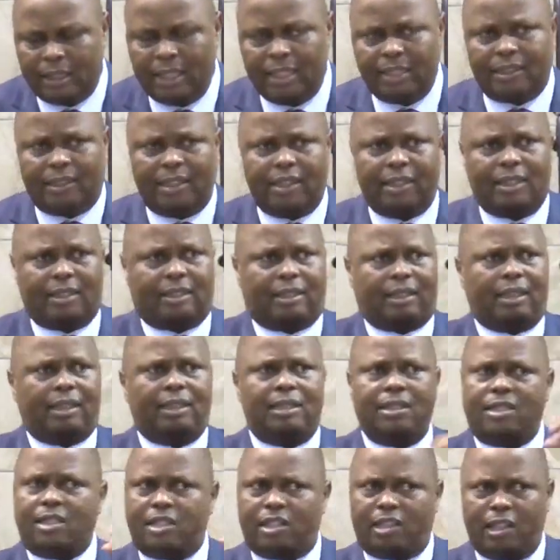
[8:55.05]
This is
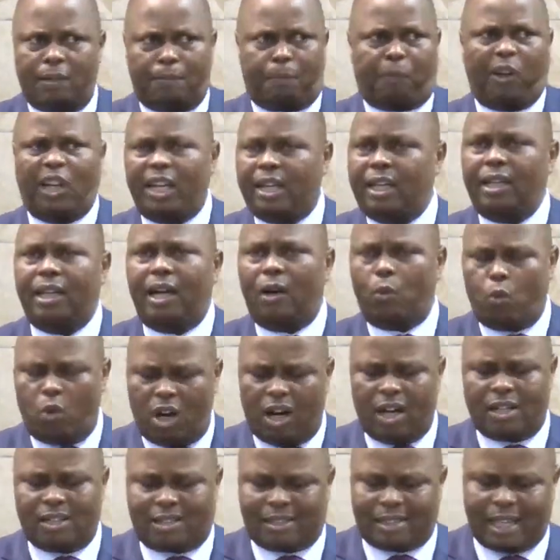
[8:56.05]
simply a
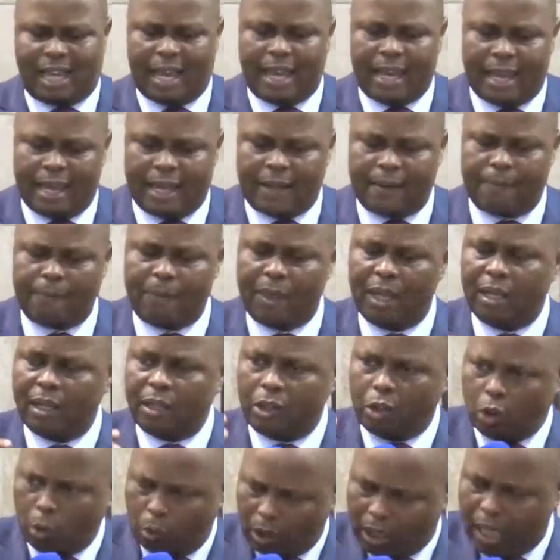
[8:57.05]
word saying
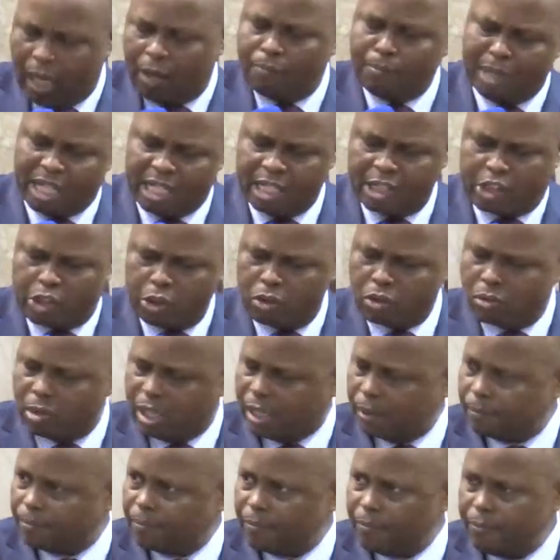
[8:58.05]
you will have many
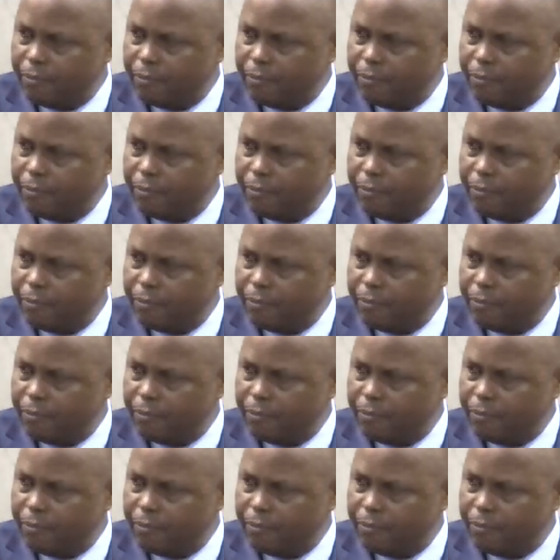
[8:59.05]
children.